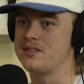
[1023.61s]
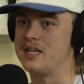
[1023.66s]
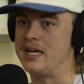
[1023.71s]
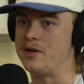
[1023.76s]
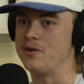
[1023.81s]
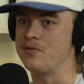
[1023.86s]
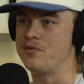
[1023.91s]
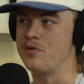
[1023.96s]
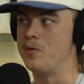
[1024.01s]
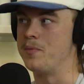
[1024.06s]
a
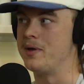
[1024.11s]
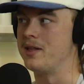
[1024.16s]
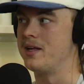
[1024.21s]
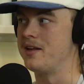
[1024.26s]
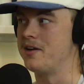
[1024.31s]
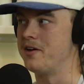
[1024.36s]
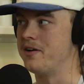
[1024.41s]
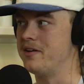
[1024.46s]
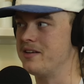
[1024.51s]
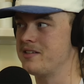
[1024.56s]
secret formula,
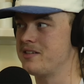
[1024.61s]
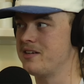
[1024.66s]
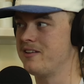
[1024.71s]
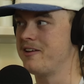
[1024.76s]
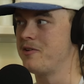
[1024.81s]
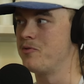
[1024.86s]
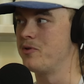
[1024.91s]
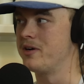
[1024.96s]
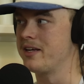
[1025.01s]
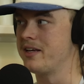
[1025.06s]
they don't
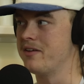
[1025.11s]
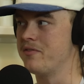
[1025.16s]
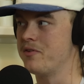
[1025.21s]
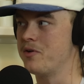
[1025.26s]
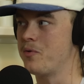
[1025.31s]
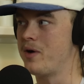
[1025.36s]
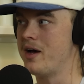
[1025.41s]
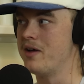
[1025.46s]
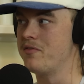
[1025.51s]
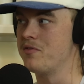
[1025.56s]
necessarily want to give it
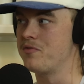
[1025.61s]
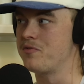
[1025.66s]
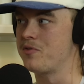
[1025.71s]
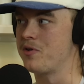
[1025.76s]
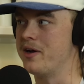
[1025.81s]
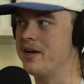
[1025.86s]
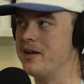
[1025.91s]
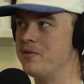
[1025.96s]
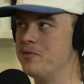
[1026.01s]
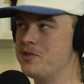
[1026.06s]
away for
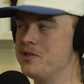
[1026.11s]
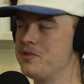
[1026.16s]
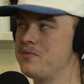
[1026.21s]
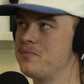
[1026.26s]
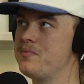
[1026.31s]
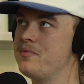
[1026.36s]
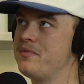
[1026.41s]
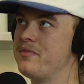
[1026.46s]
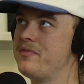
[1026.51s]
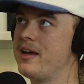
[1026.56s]
free, which is
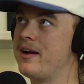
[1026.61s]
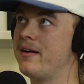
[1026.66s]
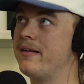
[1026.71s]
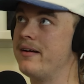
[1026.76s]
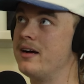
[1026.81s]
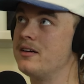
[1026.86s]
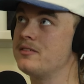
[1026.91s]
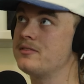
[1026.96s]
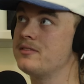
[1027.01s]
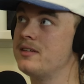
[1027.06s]
fair
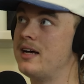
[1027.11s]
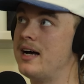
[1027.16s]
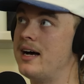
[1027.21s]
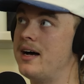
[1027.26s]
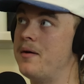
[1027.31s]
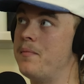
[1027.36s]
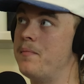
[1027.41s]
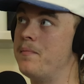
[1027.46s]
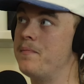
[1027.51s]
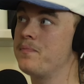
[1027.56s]
enough.
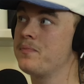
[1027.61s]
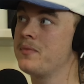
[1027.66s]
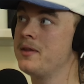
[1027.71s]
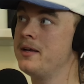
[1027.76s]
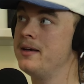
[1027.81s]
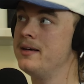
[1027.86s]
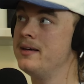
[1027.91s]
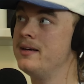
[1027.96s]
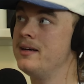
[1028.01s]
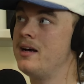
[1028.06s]

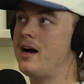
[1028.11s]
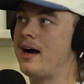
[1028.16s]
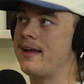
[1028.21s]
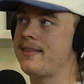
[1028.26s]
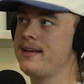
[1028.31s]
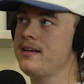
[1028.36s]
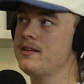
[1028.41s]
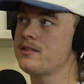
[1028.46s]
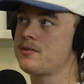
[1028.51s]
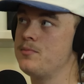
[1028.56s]
I
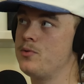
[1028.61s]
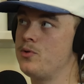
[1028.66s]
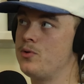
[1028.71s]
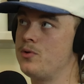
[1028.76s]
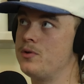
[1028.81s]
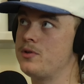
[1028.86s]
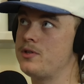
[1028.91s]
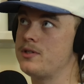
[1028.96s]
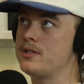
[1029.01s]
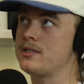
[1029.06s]
think it's
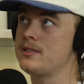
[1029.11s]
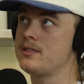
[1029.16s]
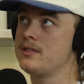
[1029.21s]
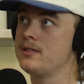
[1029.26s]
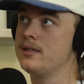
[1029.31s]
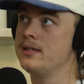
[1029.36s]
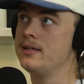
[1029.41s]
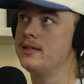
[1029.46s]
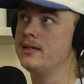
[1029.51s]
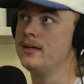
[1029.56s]
more
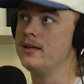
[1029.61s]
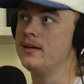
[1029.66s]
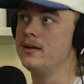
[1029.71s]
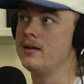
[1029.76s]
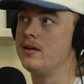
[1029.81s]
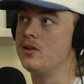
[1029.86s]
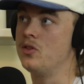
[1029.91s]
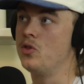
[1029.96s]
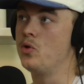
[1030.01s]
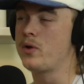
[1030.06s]
just
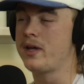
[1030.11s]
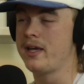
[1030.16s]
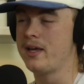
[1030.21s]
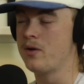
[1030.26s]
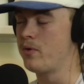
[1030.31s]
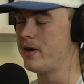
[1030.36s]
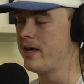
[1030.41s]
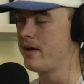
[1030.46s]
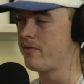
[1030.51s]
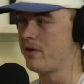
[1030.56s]
looking
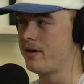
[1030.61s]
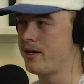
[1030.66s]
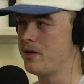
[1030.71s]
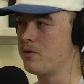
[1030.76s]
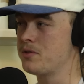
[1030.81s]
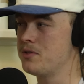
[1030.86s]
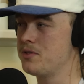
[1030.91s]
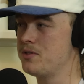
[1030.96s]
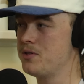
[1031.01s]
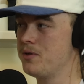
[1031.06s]
at what everyone
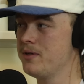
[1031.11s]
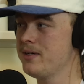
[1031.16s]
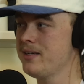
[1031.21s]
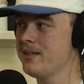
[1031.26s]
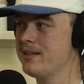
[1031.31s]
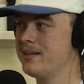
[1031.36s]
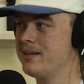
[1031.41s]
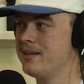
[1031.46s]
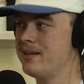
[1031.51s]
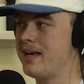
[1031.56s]
else is doing
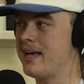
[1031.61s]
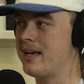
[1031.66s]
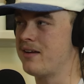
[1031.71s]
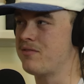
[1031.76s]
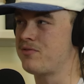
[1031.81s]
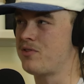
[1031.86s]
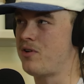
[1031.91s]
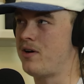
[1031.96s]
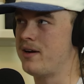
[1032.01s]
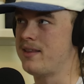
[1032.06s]
and
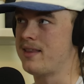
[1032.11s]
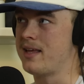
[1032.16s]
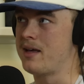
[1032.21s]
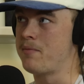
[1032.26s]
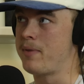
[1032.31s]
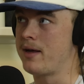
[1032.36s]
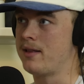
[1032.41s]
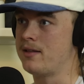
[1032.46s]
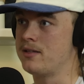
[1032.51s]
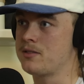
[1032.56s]
finding
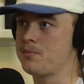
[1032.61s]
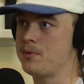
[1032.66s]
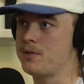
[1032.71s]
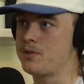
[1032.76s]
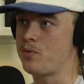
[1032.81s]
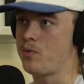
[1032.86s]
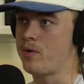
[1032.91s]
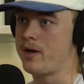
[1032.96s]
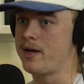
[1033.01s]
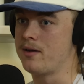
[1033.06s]
that balance
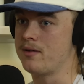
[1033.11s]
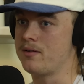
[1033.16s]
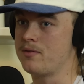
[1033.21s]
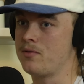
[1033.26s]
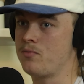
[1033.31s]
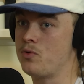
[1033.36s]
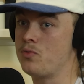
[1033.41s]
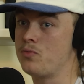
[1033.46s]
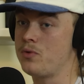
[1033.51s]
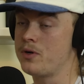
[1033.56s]

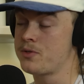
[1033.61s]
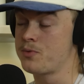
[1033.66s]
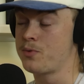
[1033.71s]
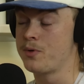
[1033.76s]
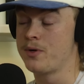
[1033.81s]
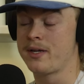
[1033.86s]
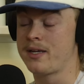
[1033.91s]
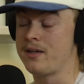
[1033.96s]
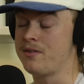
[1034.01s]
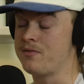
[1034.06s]
between, well, what's
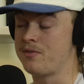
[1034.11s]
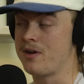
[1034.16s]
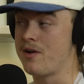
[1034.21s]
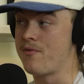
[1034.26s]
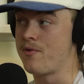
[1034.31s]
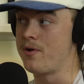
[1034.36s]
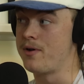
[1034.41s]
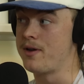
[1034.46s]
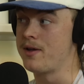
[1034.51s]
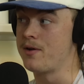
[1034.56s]
working for
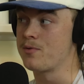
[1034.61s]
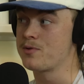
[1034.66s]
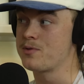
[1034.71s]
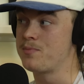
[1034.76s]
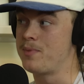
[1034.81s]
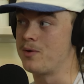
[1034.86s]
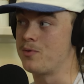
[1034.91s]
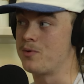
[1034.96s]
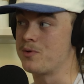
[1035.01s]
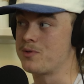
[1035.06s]
everyone else,
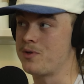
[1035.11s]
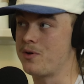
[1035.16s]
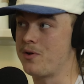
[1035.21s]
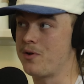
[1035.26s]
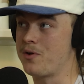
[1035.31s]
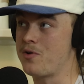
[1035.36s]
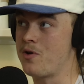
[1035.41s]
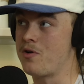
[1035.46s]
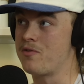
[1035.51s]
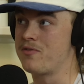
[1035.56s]
but
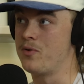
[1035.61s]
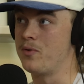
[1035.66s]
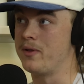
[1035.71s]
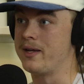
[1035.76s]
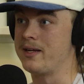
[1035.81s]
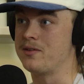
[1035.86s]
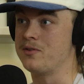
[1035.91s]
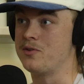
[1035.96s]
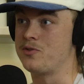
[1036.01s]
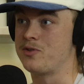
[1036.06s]
also not
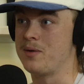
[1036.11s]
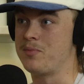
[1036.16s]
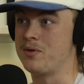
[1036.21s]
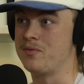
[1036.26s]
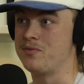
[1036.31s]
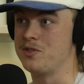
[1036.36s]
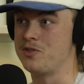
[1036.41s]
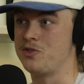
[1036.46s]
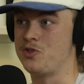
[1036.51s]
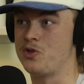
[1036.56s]
falling into the trap
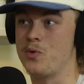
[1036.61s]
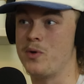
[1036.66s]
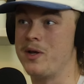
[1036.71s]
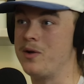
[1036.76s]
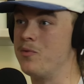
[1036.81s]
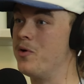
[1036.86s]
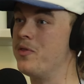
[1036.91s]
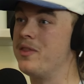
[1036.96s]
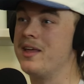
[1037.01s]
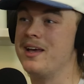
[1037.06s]
of just
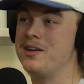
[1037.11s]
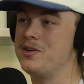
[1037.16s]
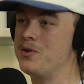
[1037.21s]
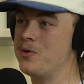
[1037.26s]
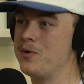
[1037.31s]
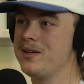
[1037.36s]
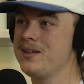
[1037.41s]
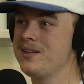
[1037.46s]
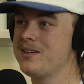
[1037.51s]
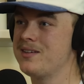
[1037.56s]
doing what they're
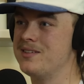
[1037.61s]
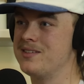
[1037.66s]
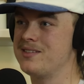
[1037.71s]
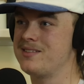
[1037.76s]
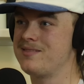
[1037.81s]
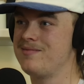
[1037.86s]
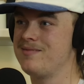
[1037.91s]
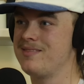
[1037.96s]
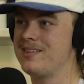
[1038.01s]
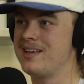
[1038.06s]
doing,
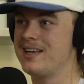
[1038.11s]
because